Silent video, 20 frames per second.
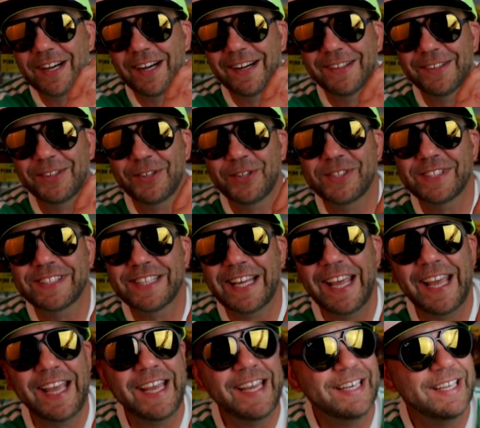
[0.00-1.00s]
colors,
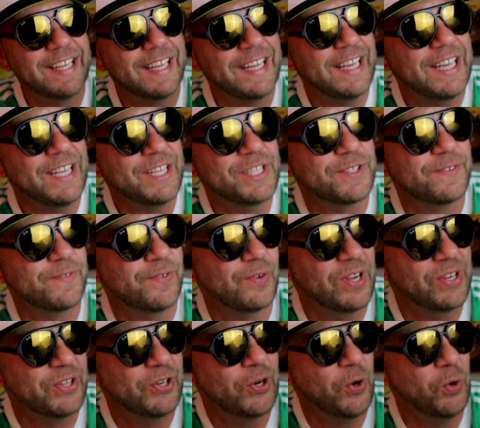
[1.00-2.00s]
eight each for
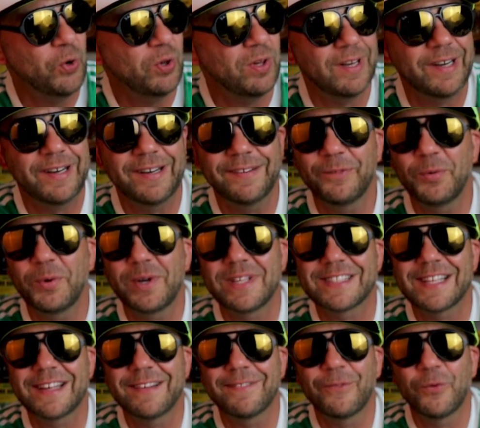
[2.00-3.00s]
a total of, what
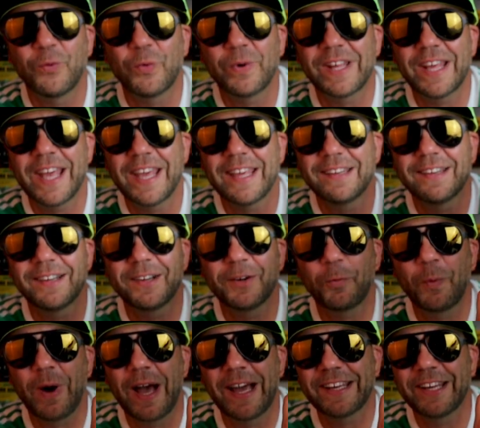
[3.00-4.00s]
is that, 48
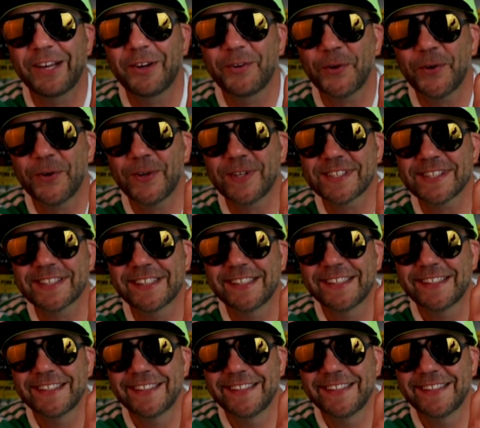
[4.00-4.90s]
wacky craws?